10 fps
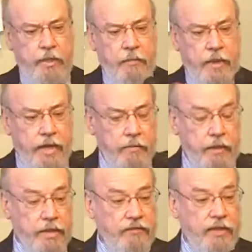people have
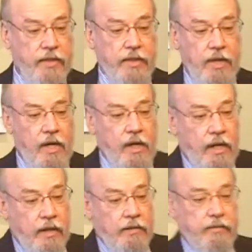mixed feelings.
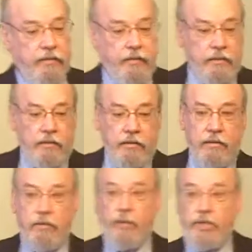
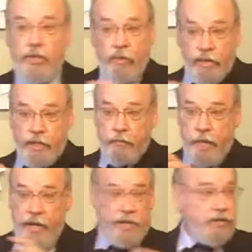When she read
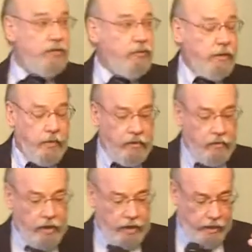that passage,
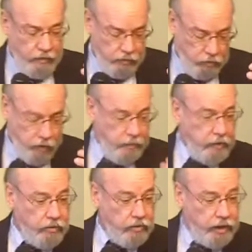remember, how did the
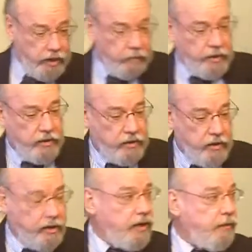women who came
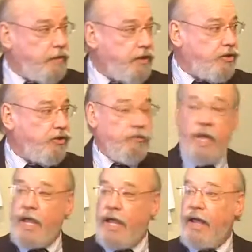to the empty
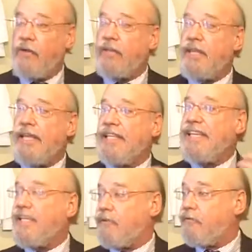tomb, how did they
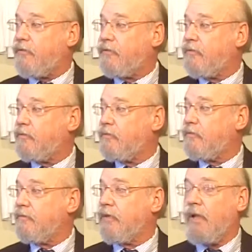leave?
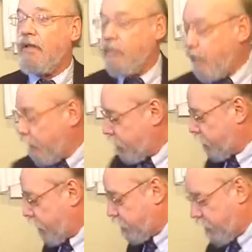The
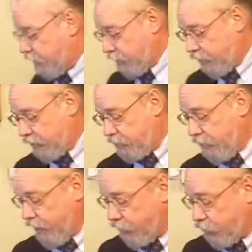Bible says
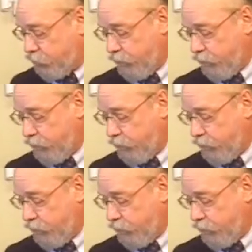in Matthew